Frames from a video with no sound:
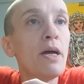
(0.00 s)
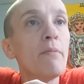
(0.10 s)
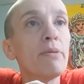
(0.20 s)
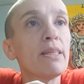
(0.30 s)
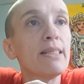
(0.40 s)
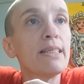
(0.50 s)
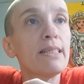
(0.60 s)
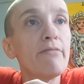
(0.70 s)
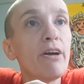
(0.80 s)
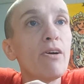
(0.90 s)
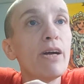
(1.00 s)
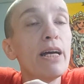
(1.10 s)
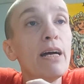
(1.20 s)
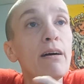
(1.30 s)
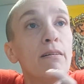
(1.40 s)
But this is a
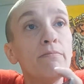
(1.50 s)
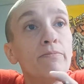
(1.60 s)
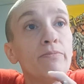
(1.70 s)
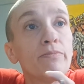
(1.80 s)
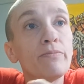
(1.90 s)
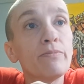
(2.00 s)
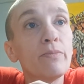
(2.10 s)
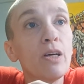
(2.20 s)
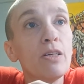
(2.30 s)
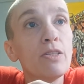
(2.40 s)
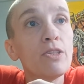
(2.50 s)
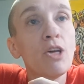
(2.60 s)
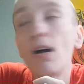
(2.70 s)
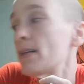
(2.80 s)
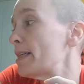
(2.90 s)
very
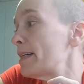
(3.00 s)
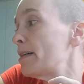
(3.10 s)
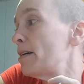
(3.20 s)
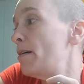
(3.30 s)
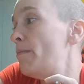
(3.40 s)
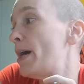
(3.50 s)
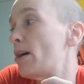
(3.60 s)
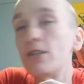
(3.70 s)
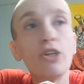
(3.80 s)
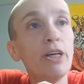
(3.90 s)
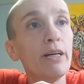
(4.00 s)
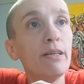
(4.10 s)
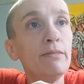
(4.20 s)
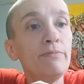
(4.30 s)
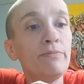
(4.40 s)
toxic marriage here,